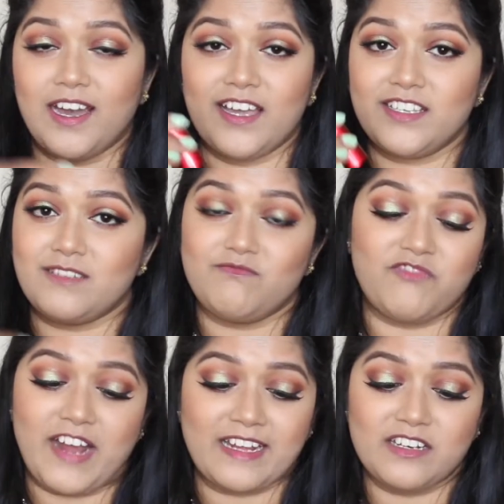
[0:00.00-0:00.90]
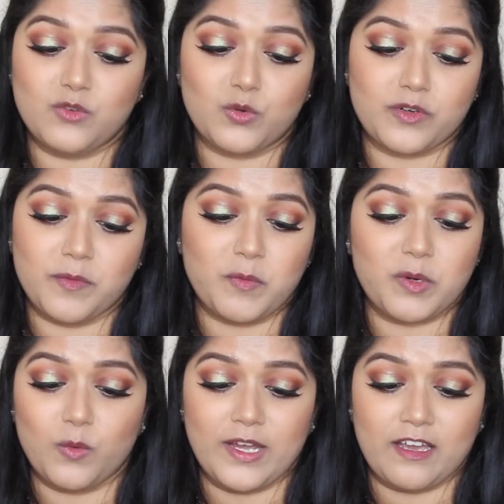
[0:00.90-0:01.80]
I frankly don't
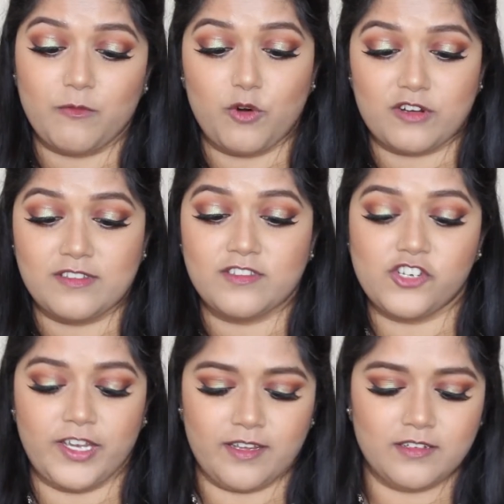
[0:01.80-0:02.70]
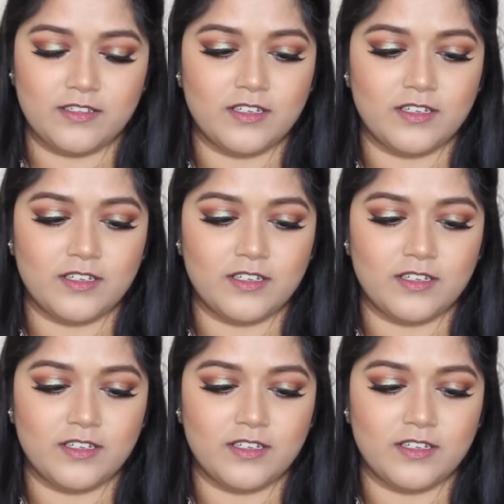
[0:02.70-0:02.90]
remember when I bought this shade.